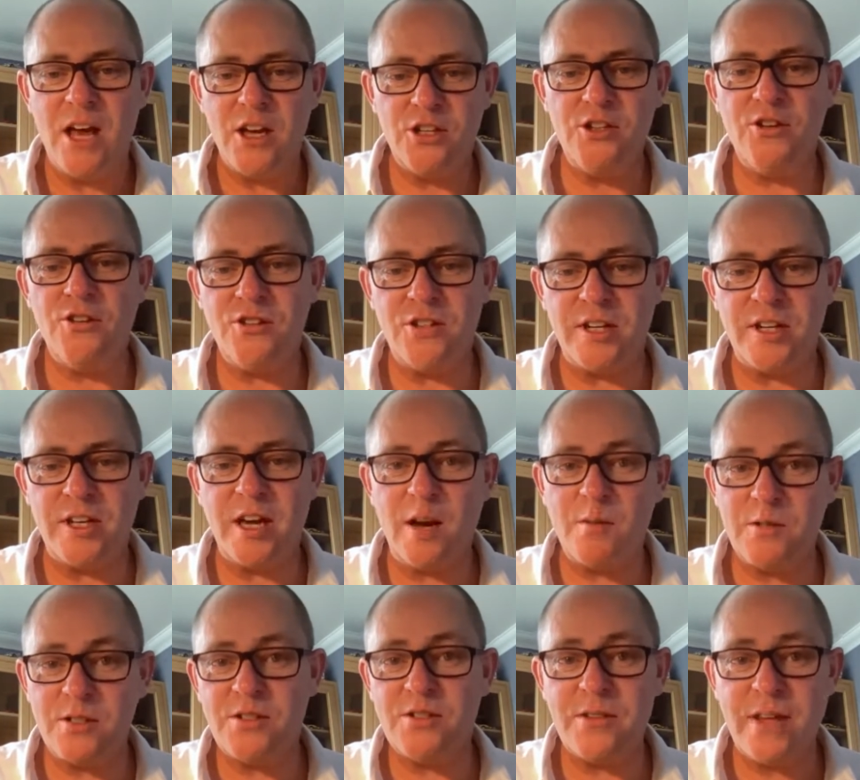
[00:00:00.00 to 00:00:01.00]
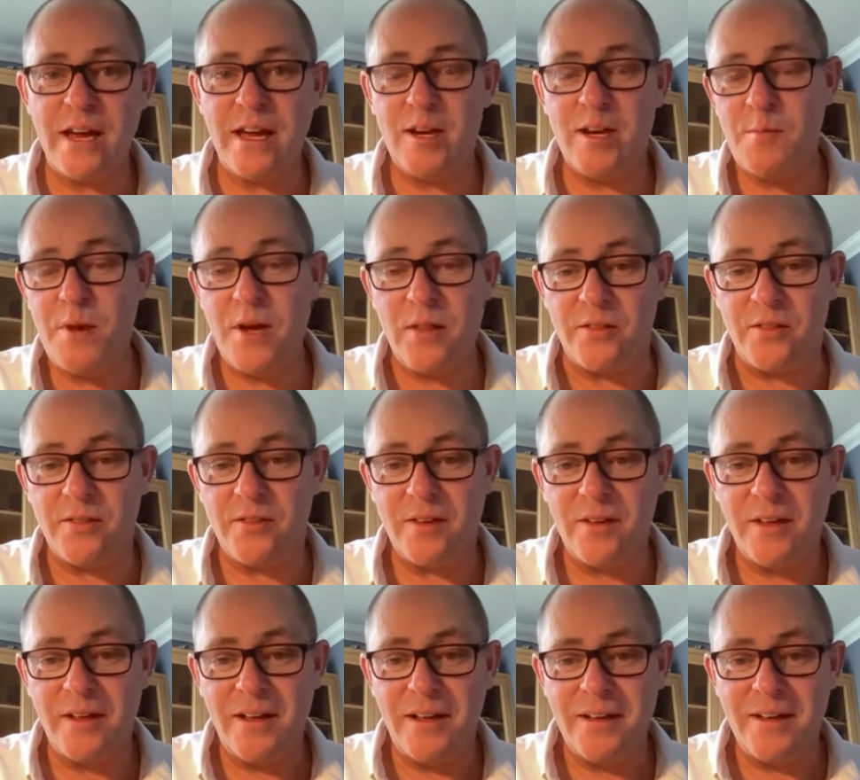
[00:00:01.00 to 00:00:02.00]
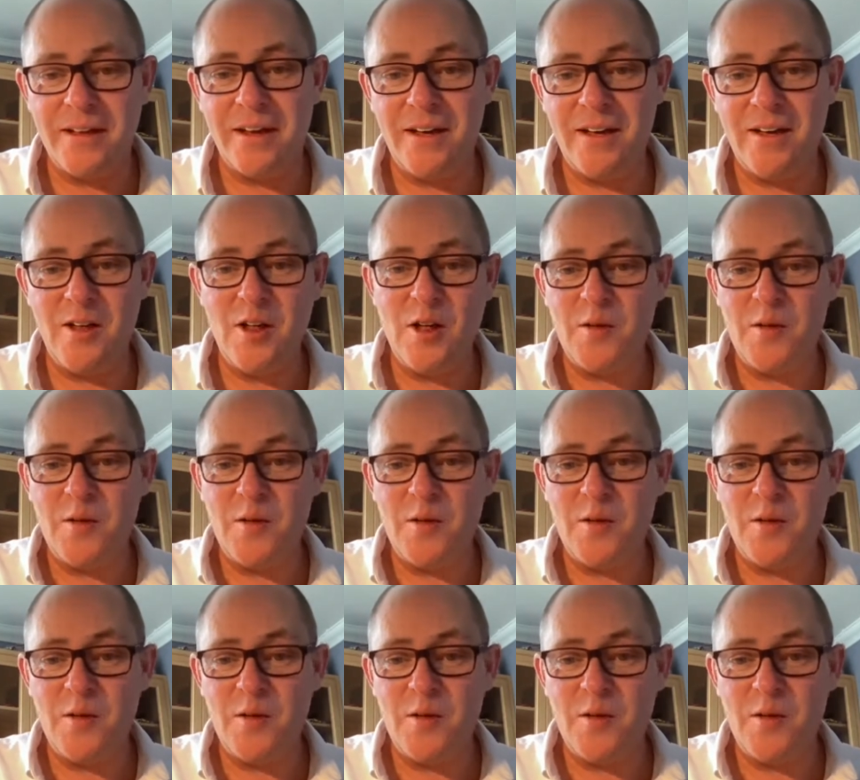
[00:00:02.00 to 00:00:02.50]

Usually I would do that in a month. Yeah.